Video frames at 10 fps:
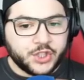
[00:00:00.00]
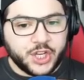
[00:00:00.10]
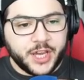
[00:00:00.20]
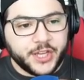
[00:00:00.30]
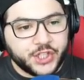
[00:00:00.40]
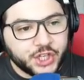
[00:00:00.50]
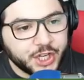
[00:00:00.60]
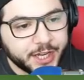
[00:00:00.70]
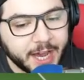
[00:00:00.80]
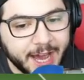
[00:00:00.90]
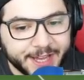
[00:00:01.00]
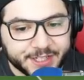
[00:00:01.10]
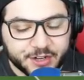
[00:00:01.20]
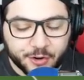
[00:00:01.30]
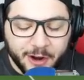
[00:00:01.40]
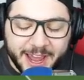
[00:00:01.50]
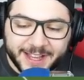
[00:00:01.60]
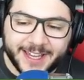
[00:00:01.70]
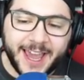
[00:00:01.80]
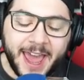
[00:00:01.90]
G G, guys.
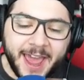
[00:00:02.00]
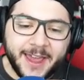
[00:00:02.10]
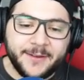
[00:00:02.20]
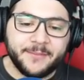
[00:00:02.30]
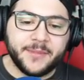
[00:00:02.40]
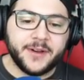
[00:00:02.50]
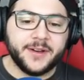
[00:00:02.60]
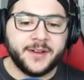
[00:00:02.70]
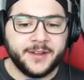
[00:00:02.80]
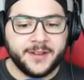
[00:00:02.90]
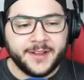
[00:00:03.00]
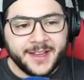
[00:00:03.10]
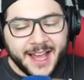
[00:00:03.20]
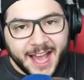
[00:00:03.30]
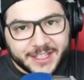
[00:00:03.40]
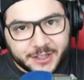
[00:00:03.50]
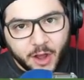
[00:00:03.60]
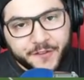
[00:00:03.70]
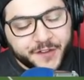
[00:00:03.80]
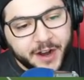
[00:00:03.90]
Great game. As
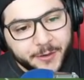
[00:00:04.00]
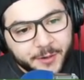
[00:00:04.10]
Löfgren